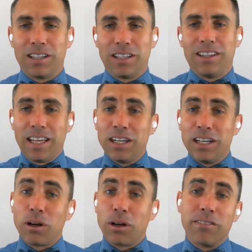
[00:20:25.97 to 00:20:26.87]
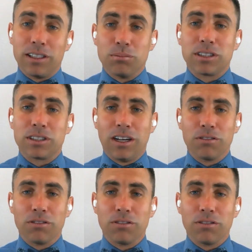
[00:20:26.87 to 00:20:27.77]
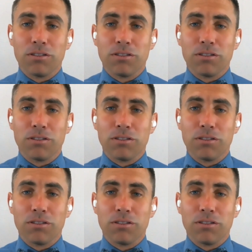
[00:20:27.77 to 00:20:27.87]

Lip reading: but they don't have it themselves.